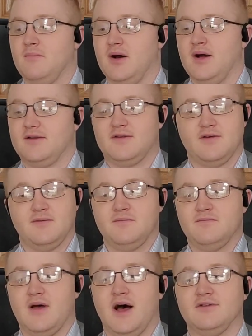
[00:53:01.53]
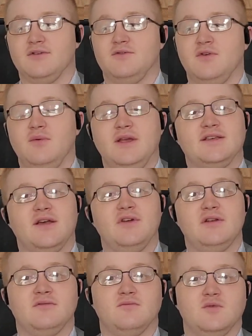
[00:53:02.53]
But I'll do 2 weeks of
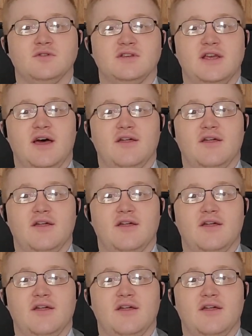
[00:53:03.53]
it, and we'll see